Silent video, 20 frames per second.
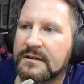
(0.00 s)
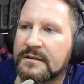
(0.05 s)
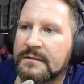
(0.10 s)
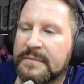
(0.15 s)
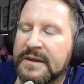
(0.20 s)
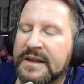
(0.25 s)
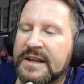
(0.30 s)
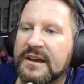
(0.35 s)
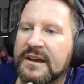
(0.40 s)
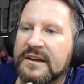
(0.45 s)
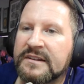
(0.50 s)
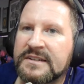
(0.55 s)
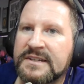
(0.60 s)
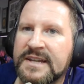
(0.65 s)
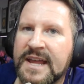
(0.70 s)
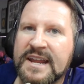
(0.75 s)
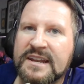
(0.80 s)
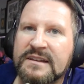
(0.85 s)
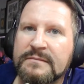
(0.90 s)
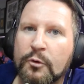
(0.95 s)
because it
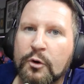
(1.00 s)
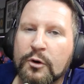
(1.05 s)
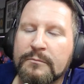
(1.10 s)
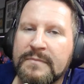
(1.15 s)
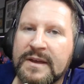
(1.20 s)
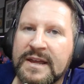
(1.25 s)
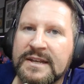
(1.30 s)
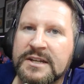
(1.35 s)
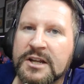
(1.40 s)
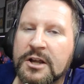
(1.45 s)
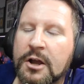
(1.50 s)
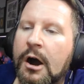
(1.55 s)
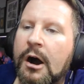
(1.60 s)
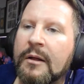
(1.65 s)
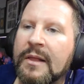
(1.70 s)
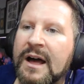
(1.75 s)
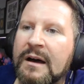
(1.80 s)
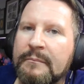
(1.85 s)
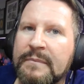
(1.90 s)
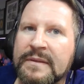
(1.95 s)
takes more men to call
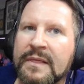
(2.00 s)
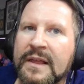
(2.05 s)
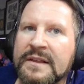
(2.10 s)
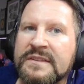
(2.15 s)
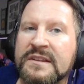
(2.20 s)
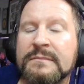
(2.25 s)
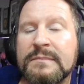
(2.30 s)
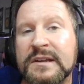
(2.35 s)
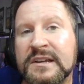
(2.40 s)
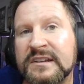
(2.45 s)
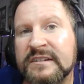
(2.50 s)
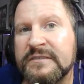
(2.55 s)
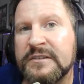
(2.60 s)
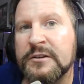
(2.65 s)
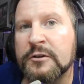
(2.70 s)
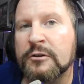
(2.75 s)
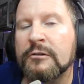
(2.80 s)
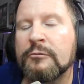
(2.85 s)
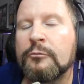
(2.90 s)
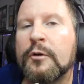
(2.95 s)
out men like this. Because if
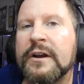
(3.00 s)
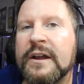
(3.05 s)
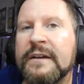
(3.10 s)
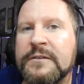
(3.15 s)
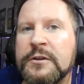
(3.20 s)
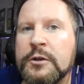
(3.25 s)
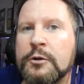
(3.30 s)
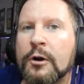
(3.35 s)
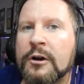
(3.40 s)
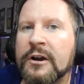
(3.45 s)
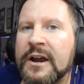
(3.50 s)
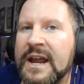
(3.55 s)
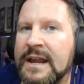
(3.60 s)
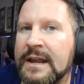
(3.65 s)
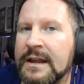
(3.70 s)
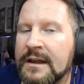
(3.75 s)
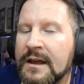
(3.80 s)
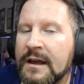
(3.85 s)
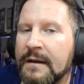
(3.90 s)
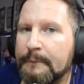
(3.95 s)
you are a
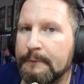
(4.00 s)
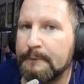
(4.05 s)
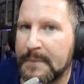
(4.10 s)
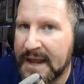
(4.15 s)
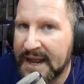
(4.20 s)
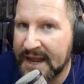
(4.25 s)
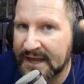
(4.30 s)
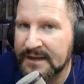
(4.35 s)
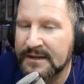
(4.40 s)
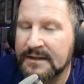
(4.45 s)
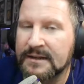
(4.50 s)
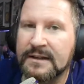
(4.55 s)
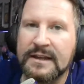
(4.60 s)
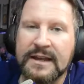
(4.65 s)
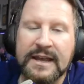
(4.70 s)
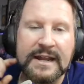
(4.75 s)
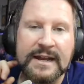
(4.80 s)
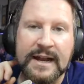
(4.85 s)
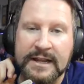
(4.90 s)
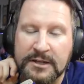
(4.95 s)
man,
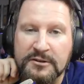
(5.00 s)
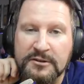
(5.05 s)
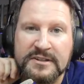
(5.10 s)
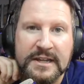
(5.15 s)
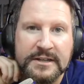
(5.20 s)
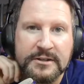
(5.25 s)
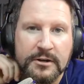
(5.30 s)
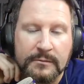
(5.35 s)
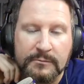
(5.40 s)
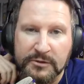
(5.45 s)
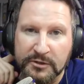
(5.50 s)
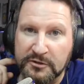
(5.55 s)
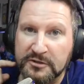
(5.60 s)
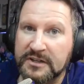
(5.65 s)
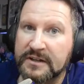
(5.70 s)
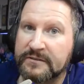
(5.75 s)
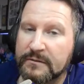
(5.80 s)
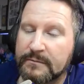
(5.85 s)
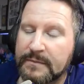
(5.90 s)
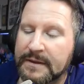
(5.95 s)
and I use that term loosely
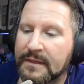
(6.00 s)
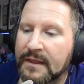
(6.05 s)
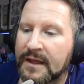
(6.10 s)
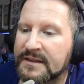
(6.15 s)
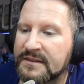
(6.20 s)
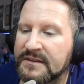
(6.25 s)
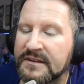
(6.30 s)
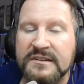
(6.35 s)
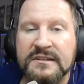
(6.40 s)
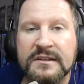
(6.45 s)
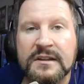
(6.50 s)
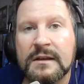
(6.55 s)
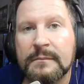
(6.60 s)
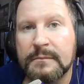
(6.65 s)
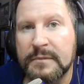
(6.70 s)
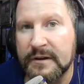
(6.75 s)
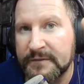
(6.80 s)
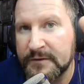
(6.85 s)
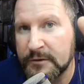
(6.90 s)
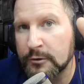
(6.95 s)
for men like this,
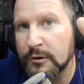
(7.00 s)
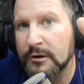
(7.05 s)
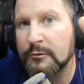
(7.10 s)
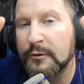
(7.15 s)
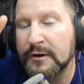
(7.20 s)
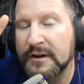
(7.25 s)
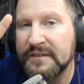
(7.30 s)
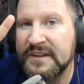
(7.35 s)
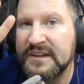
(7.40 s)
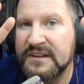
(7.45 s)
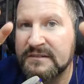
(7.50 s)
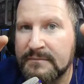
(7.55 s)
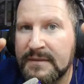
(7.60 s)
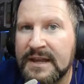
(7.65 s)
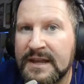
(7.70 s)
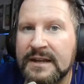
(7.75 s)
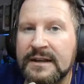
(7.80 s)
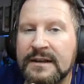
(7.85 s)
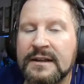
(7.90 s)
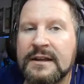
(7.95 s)
but if you are one of these
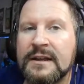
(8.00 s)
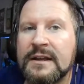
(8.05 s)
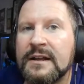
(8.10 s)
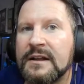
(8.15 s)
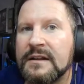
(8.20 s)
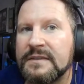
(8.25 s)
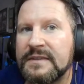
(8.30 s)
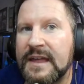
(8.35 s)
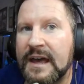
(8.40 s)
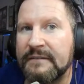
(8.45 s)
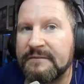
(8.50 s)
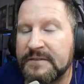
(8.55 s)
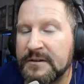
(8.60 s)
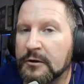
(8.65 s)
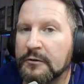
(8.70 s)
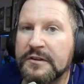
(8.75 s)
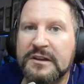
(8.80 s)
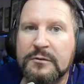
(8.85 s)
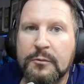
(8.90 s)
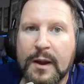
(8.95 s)
men that feel
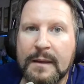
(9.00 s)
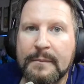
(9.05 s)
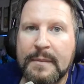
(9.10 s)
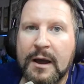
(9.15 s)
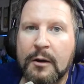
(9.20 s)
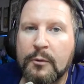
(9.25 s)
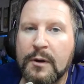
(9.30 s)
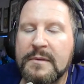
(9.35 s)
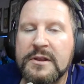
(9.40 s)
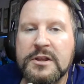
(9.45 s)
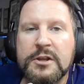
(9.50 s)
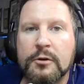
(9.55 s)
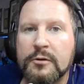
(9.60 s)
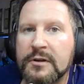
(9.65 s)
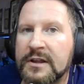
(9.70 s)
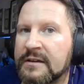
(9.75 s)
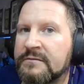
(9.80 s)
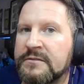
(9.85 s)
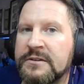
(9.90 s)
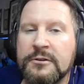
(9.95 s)
this way about women, you don't
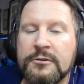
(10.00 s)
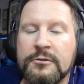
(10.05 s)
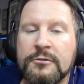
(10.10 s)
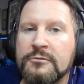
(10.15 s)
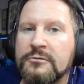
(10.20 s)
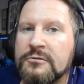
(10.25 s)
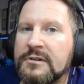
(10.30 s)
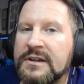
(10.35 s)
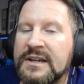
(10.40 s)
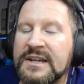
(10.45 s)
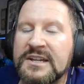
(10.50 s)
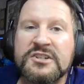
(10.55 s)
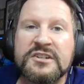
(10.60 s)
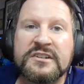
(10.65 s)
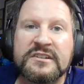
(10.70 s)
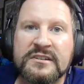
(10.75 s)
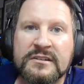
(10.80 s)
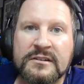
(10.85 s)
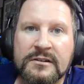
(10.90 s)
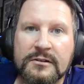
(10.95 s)
give two
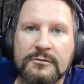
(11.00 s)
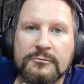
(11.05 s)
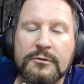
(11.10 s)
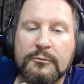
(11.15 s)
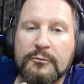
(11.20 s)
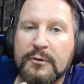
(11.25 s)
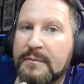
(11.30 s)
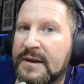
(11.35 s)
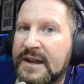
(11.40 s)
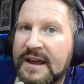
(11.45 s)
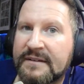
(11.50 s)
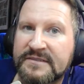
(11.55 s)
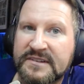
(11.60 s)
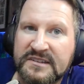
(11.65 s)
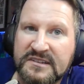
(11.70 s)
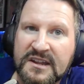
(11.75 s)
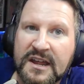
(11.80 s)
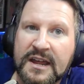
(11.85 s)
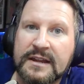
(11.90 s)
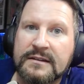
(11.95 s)
issues what women have to
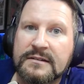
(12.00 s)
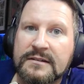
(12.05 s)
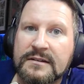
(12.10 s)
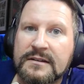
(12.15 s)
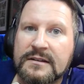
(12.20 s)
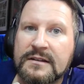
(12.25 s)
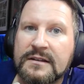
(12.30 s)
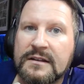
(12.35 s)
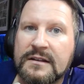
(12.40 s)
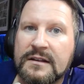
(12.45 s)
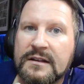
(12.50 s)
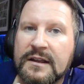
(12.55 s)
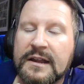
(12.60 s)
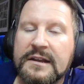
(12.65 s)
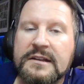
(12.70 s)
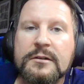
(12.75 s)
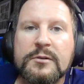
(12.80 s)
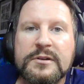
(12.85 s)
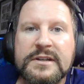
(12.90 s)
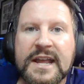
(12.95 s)
say. And
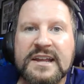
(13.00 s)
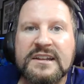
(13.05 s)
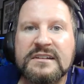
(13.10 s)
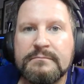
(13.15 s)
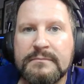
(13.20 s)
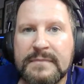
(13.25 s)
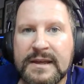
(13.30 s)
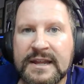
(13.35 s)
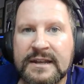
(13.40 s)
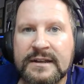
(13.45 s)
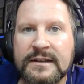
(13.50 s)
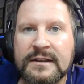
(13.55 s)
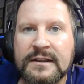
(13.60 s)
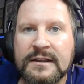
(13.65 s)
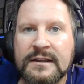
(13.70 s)
so it takes men,